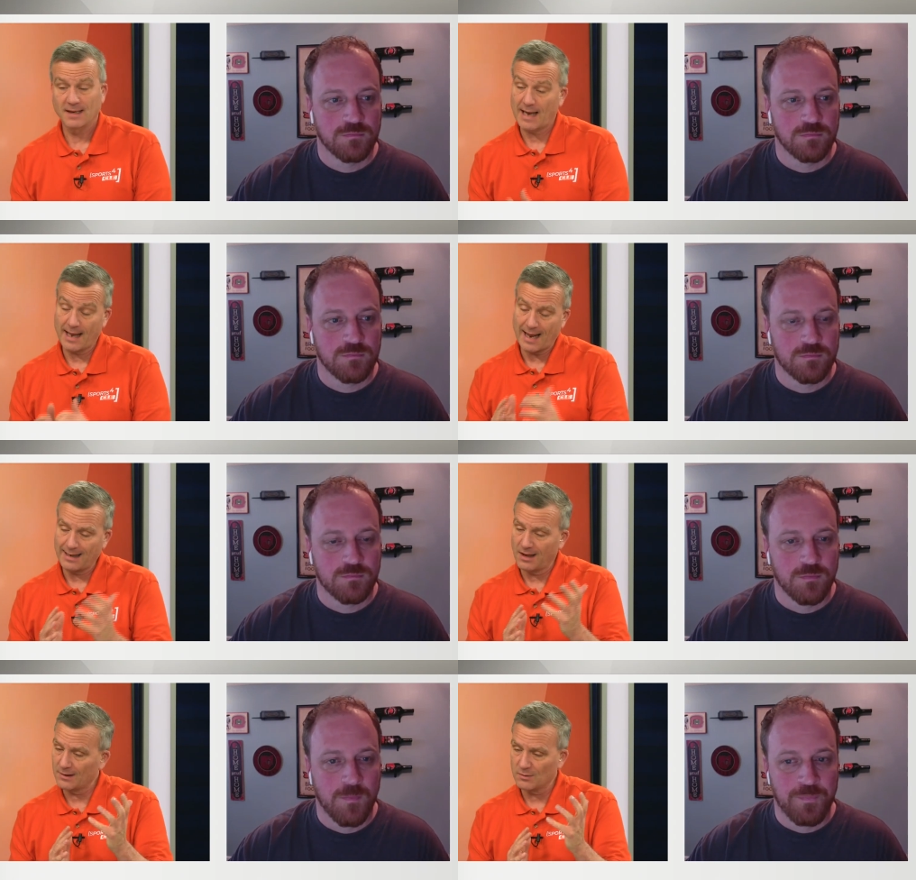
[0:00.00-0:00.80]
Speaker 1: I
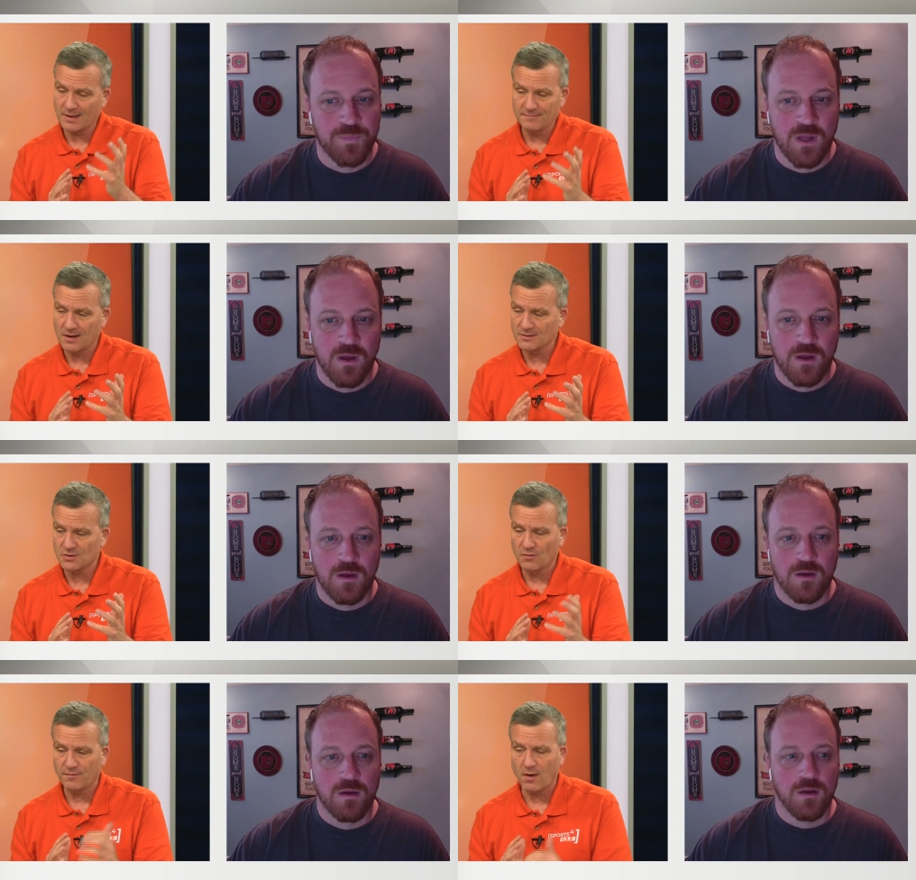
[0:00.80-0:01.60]
like what they've done
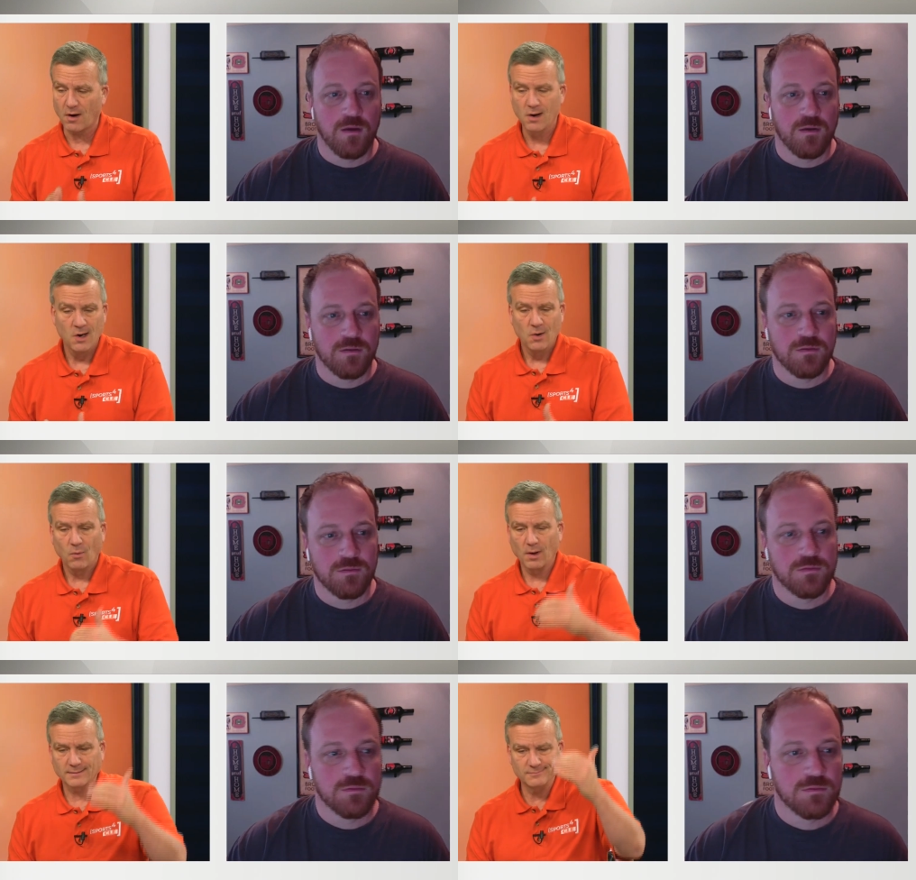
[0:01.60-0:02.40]
so far.
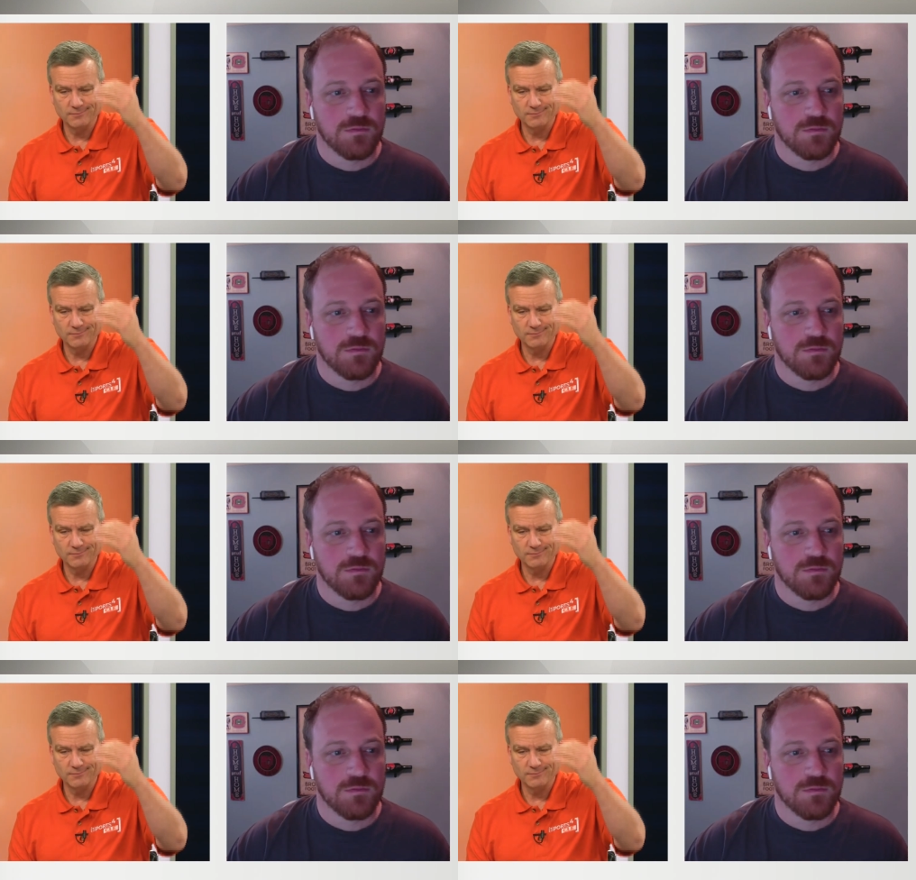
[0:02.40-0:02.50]
What